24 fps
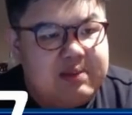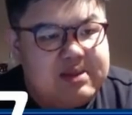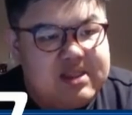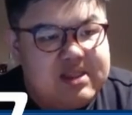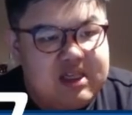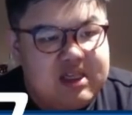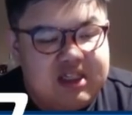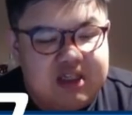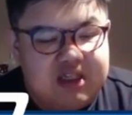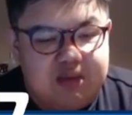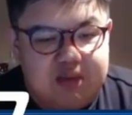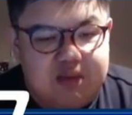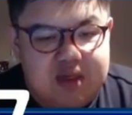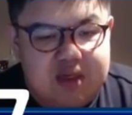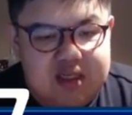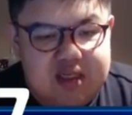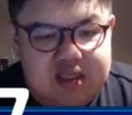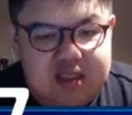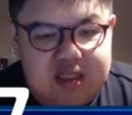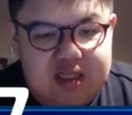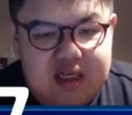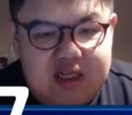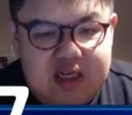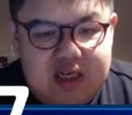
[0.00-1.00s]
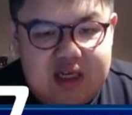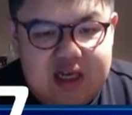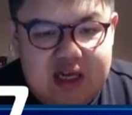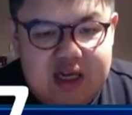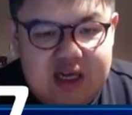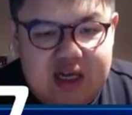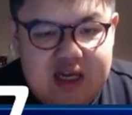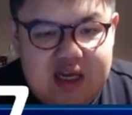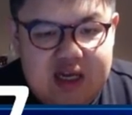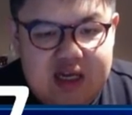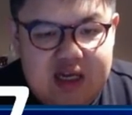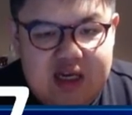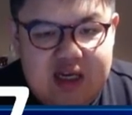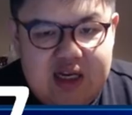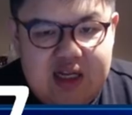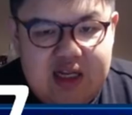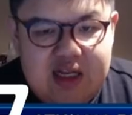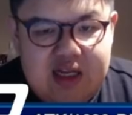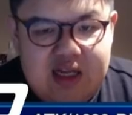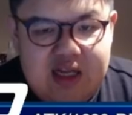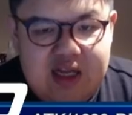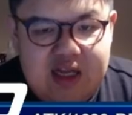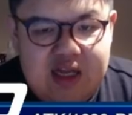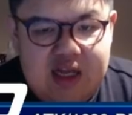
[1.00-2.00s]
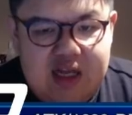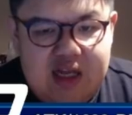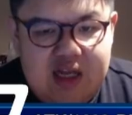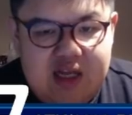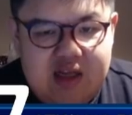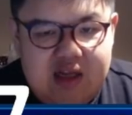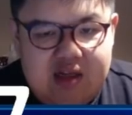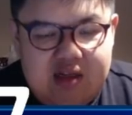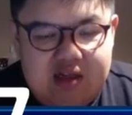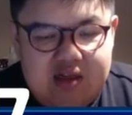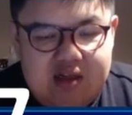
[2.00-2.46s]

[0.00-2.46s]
position whiz, and here's